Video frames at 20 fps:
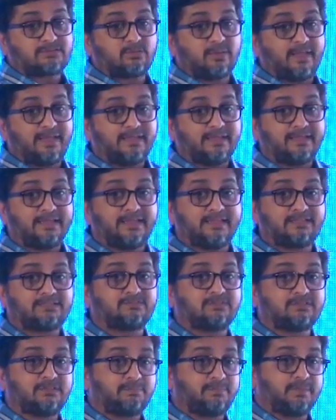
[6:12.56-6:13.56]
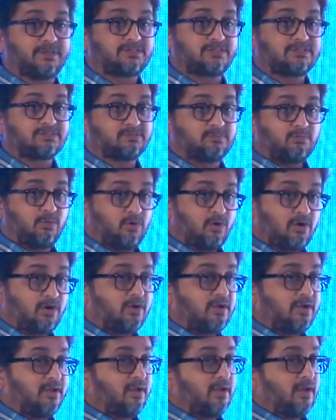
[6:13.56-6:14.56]
to engage with the patients more,
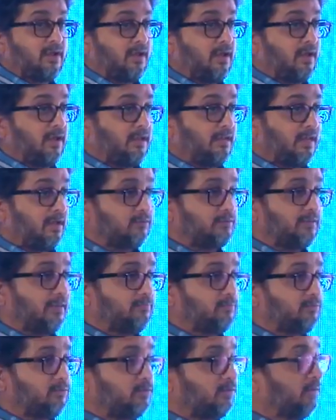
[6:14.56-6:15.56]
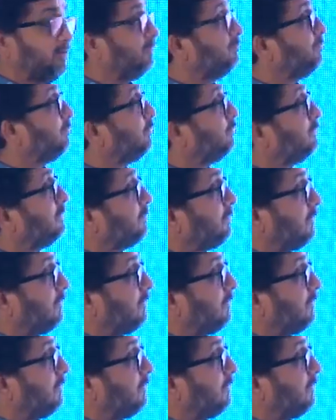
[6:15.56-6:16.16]
allow them to improve the